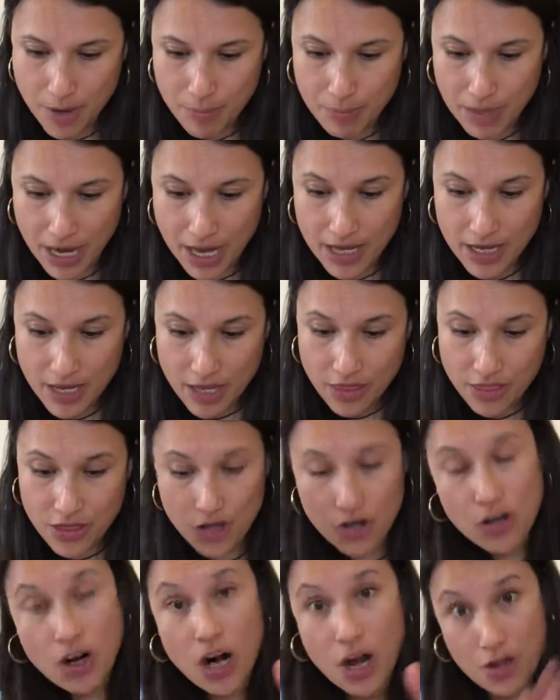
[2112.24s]
But
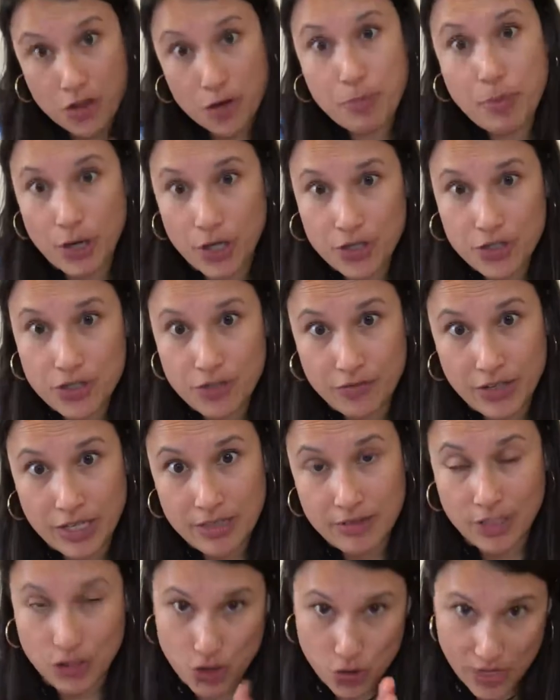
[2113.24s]
there are other parts of
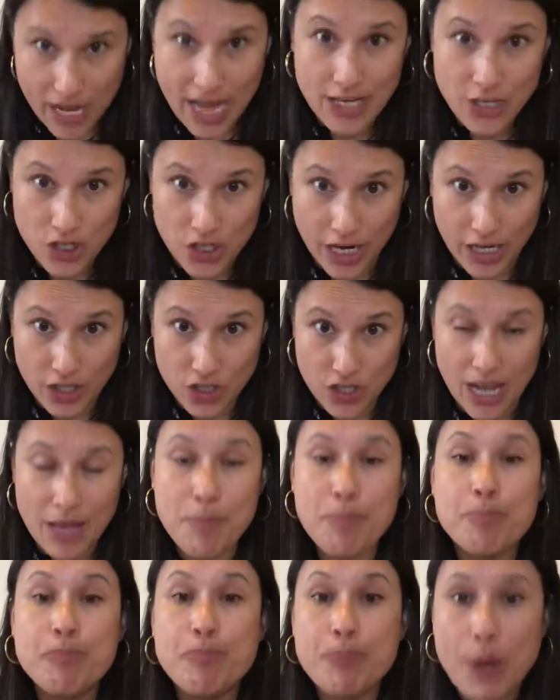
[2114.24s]
it that you can change,
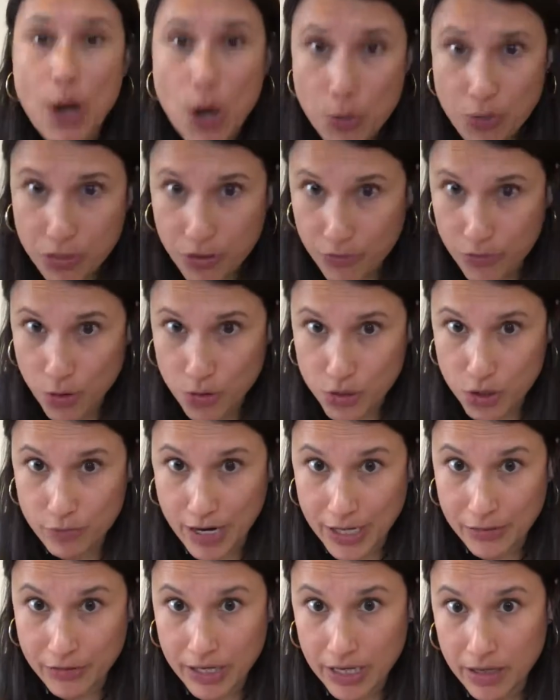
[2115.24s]
and both of those are
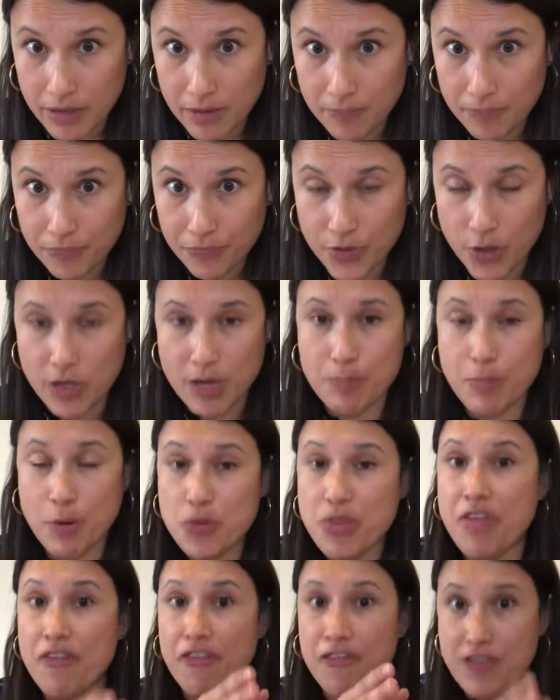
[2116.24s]
rhetoric, okay?
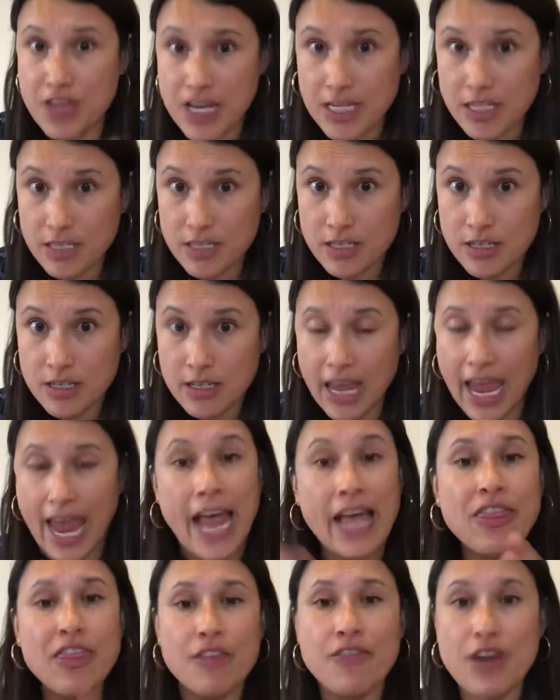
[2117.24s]
Both the fixed
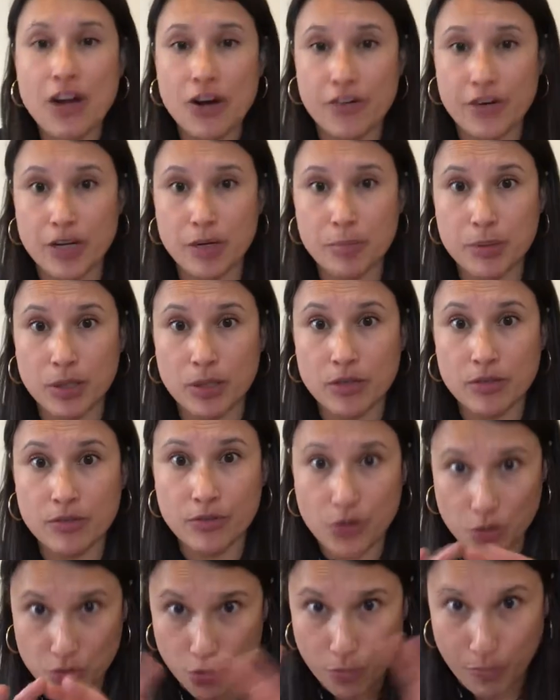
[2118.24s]
and the variable.
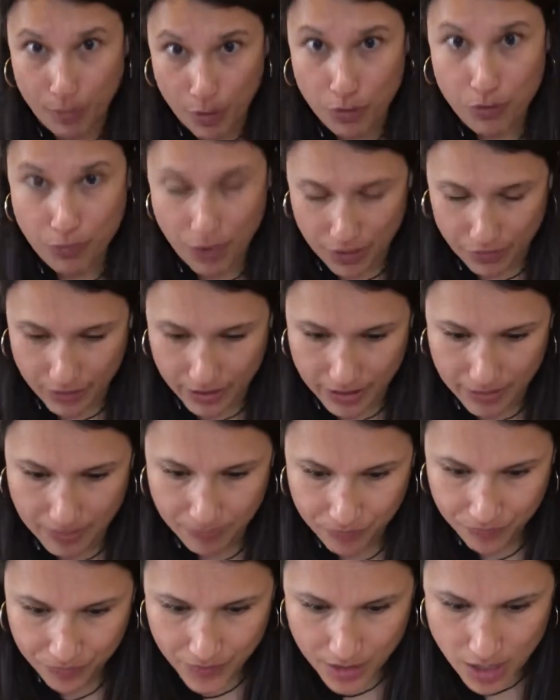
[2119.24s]
Those are both rhetoric.
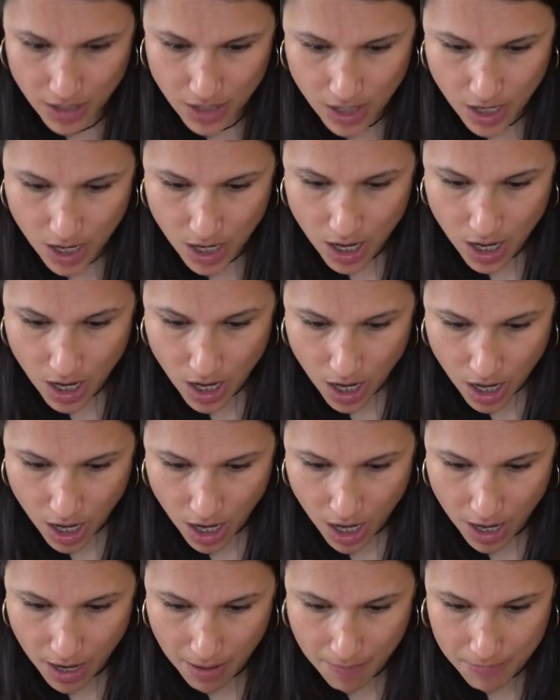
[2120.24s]

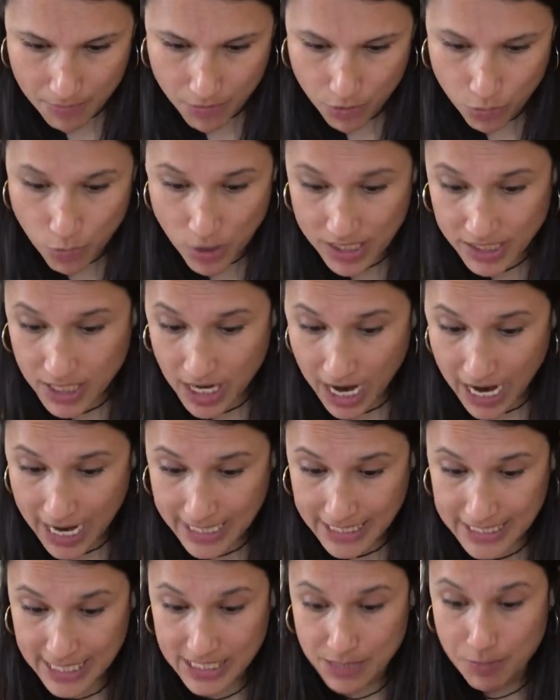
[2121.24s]
The one
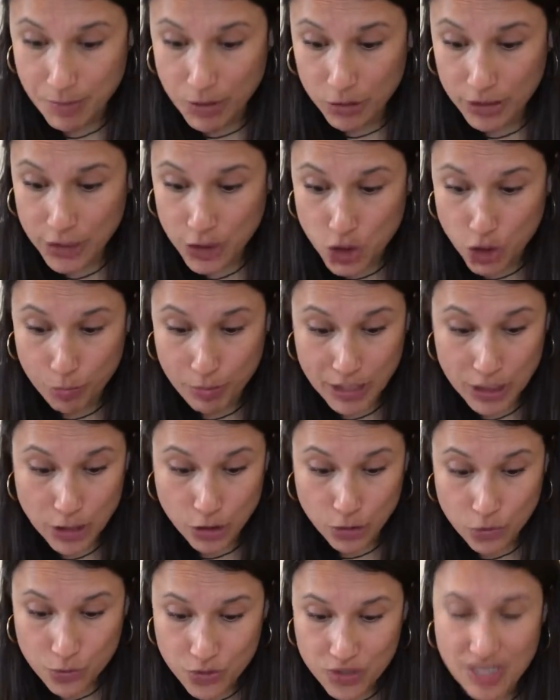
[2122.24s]
kind has merely to be
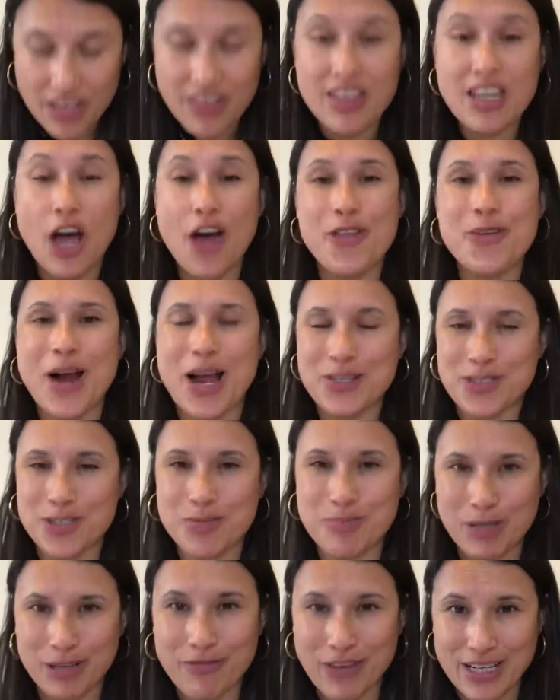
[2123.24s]
used, the other has to
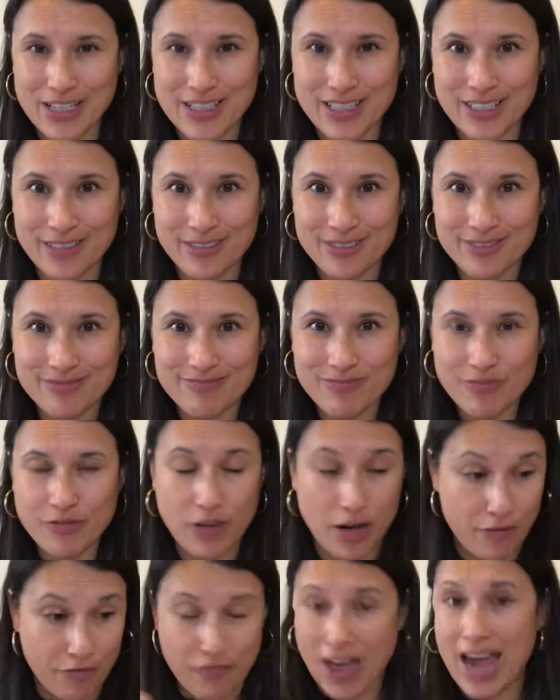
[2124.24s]
be invented.
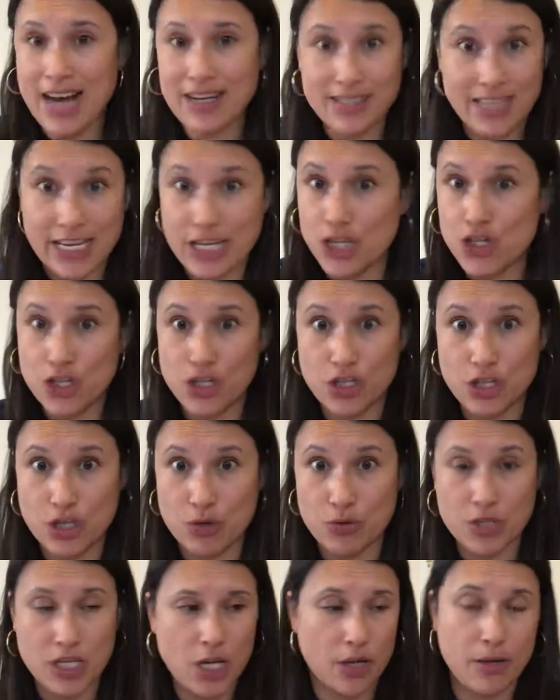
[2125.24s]
Right, facts I could just
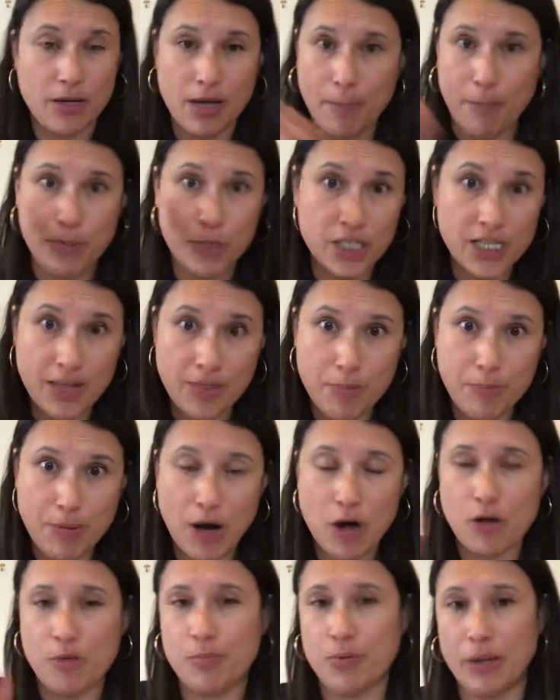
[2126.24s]
use. Here, put it on the
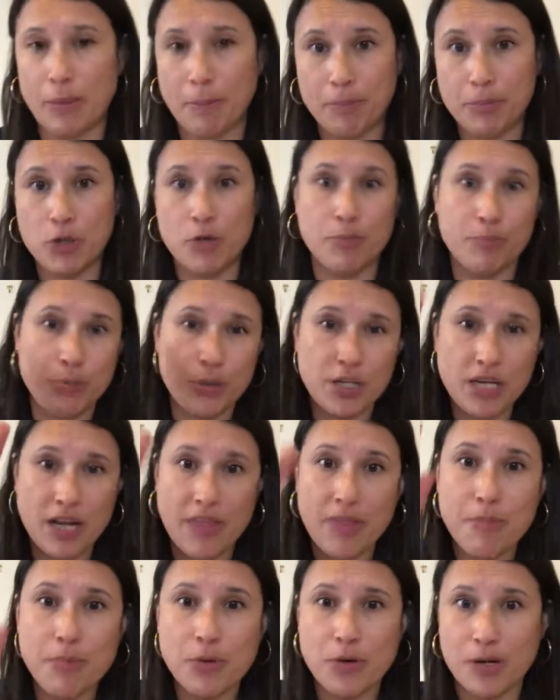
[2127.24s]
PowerPoint, boom. Put it
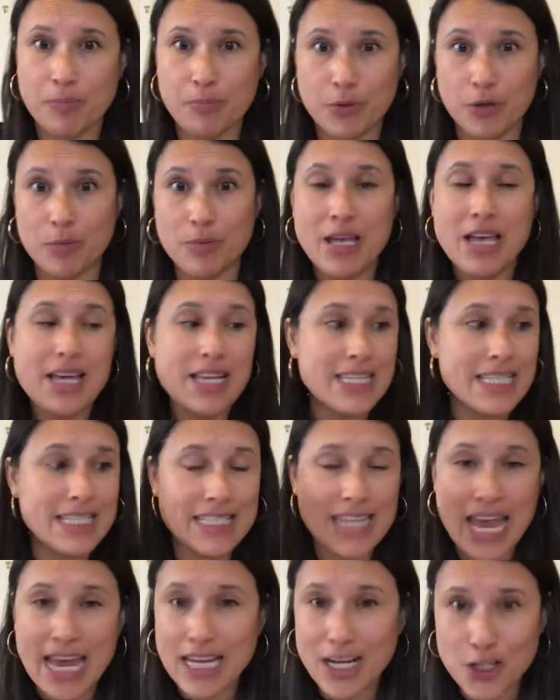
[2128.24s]
on the board, boom.
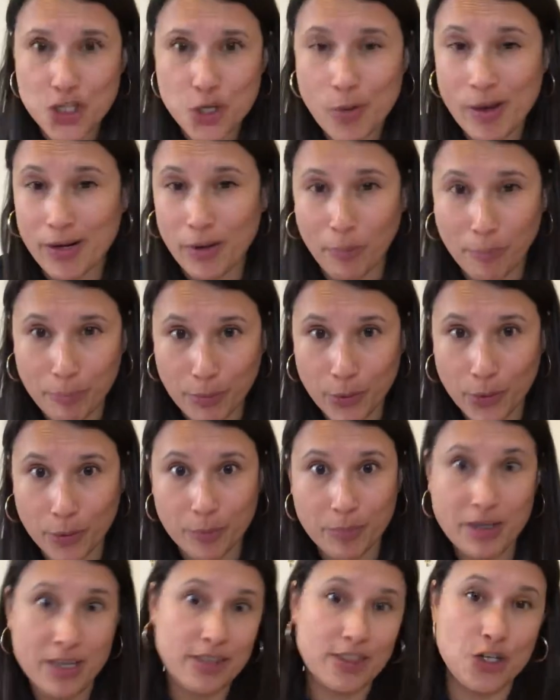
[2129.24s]
Say it on Twitter,
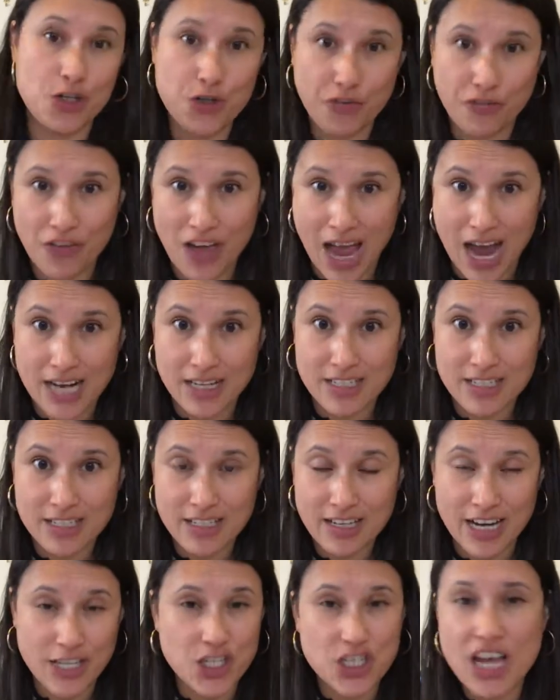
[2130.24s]
boom. There's your fact.
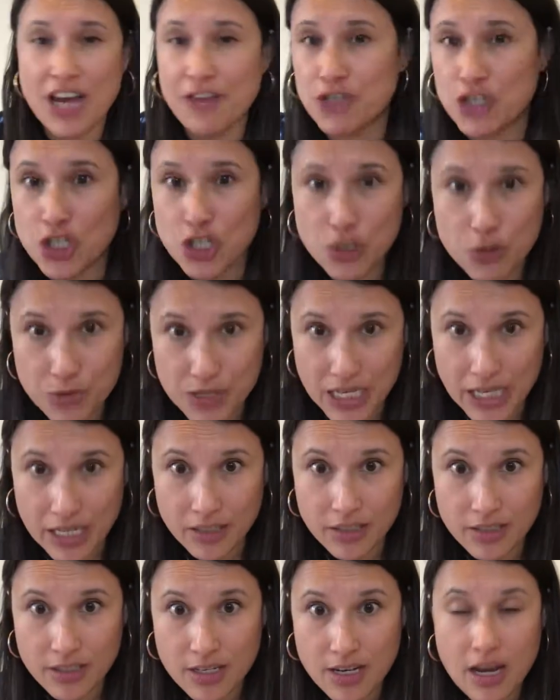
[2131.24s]
I just have to use
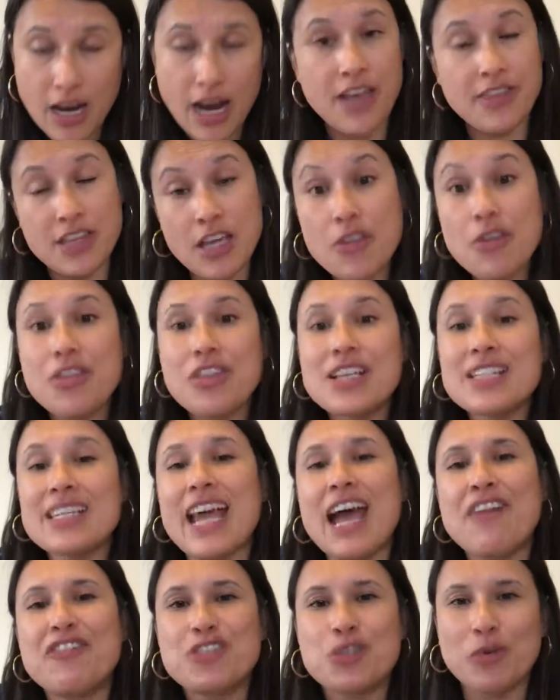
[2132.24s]
it. And the other things I
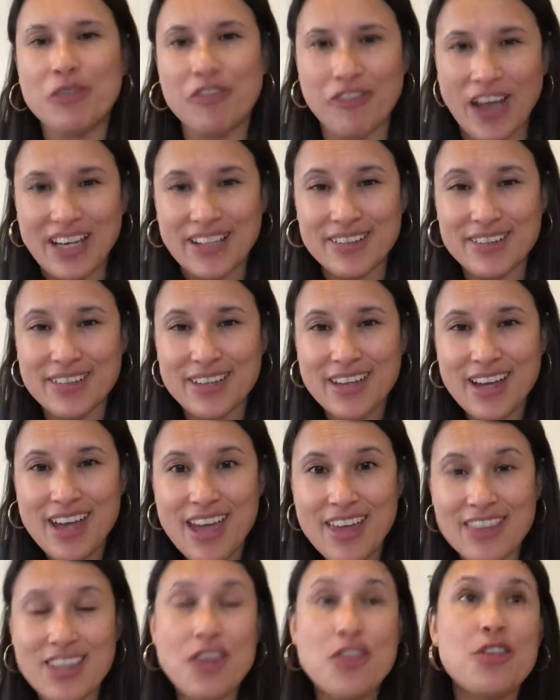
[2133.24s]
have to invent.
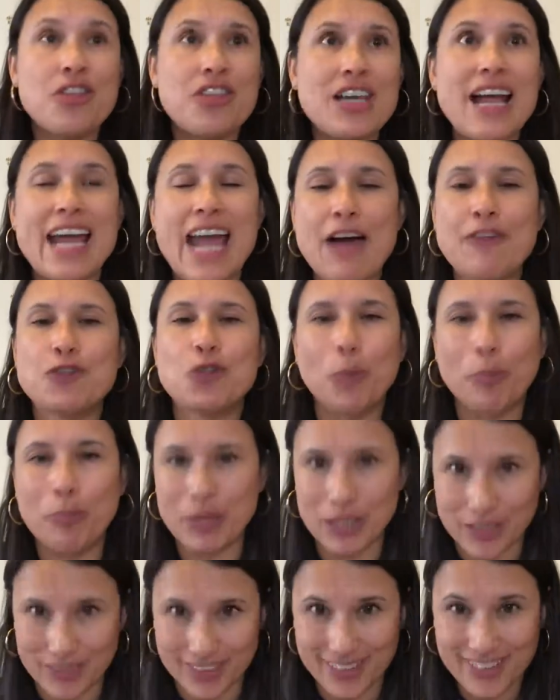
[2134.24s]
The other thing I have to
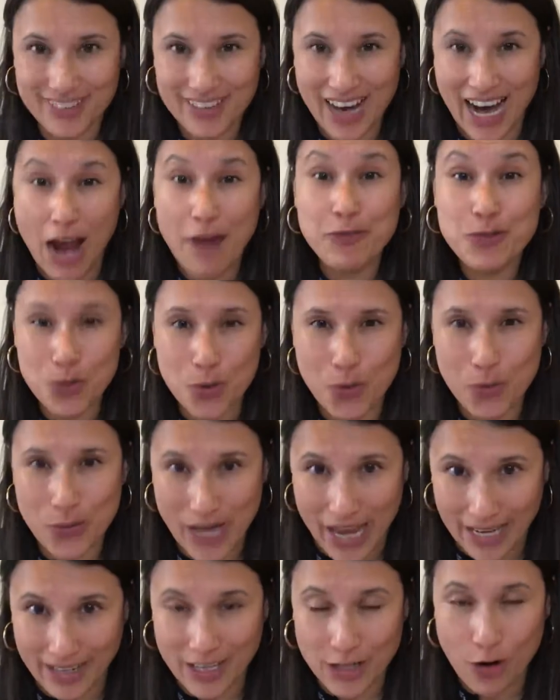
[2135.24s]
build. I have to
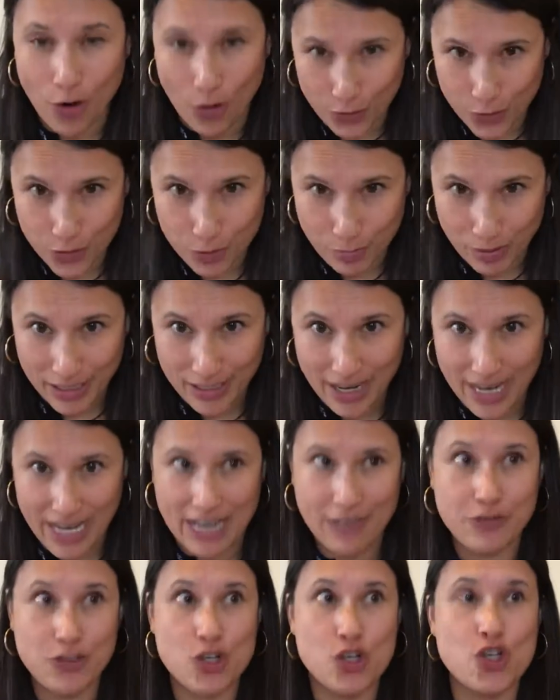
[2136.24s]
create an argument. I
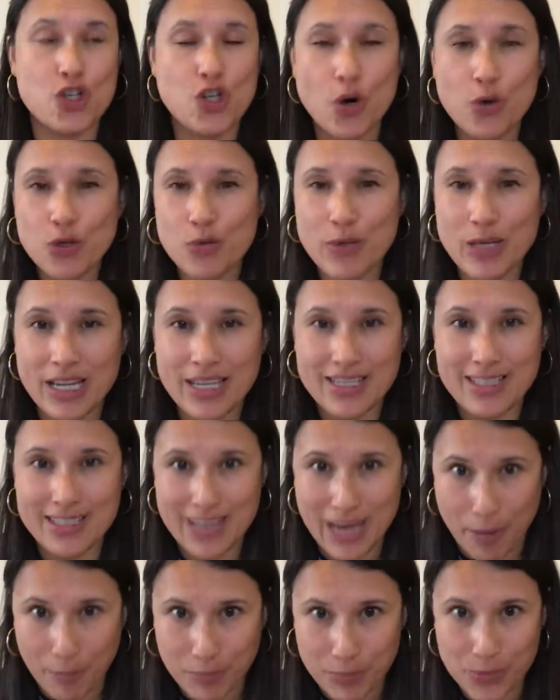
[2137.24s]
have to show you
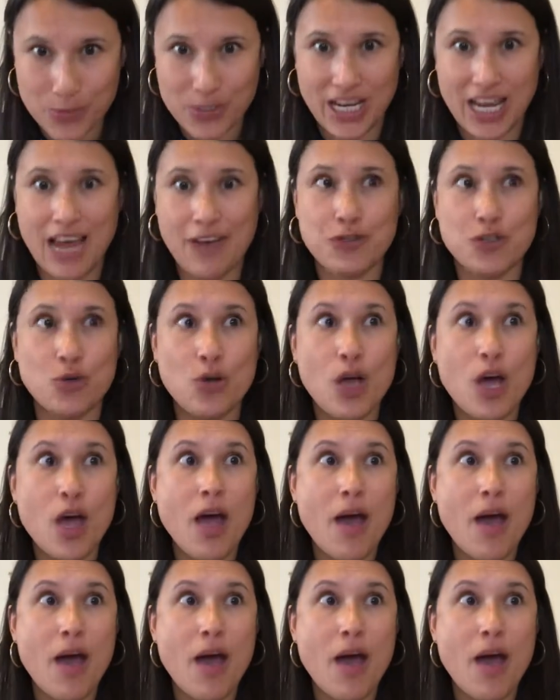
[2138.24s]
examples. I have to